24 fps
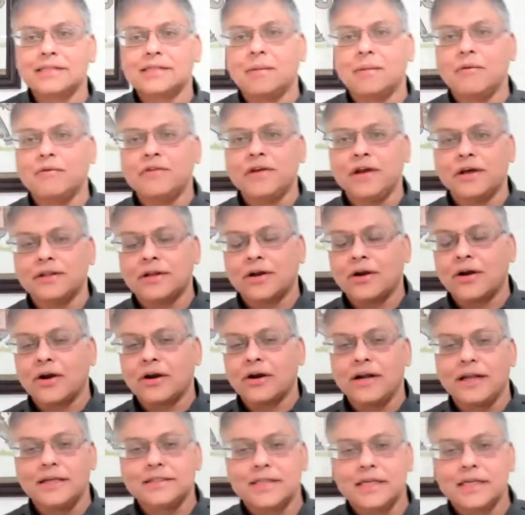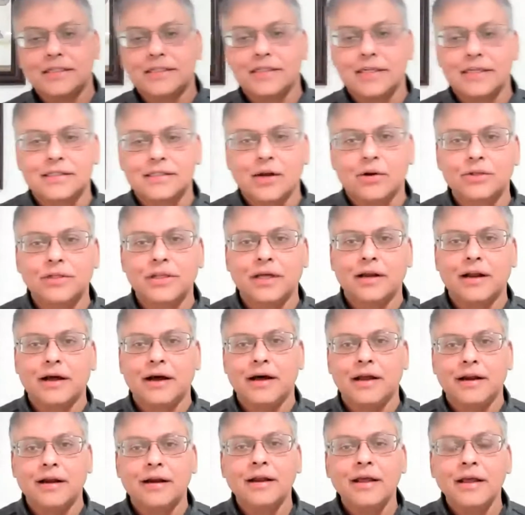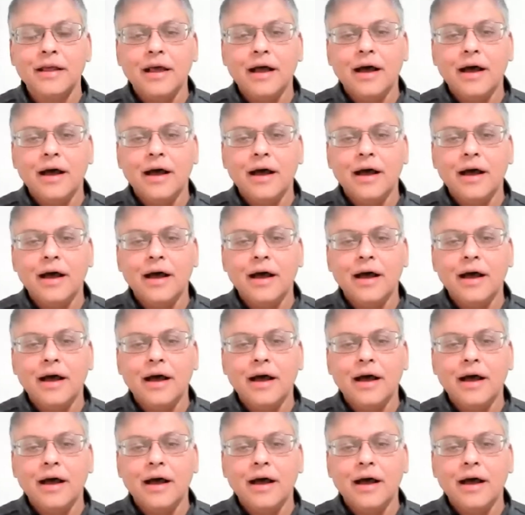some of the other organizations out there are,